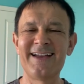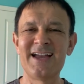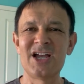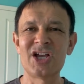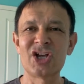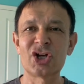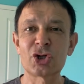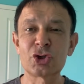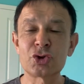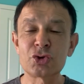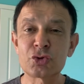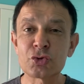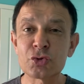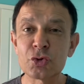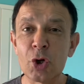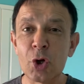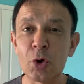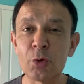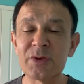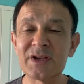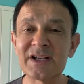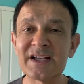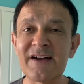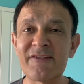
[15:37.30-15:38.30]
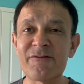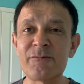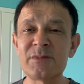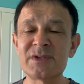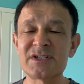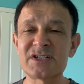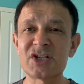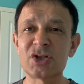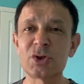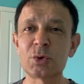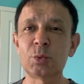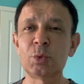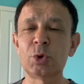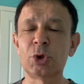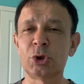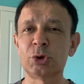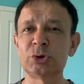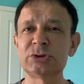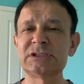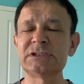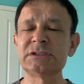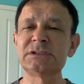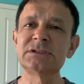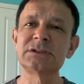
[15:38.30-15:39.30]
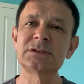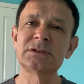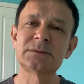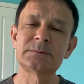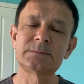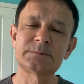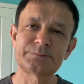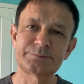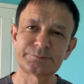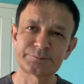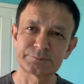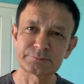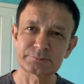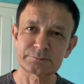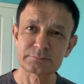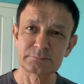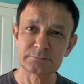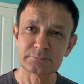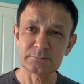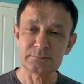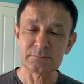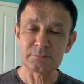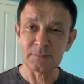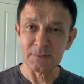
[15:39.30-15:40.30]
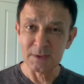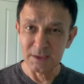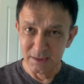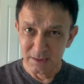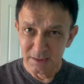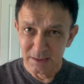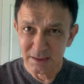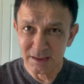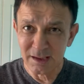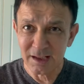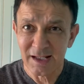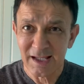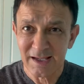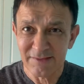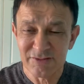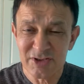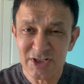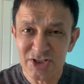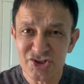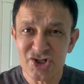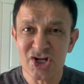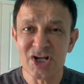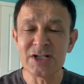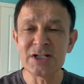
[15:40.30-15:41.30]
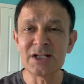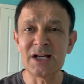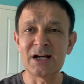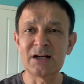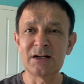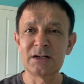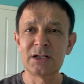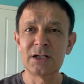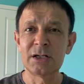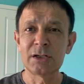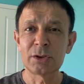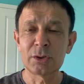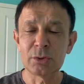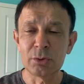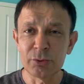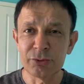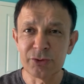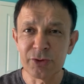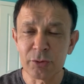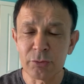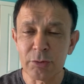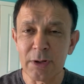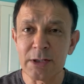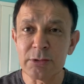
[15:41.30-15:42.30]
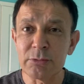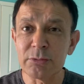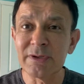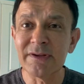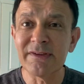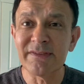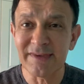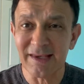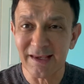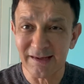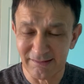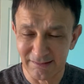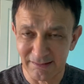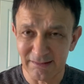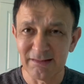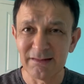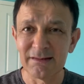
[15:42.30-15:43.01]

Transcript: control the governments of the world. It'll have an agenda called The Great Reset,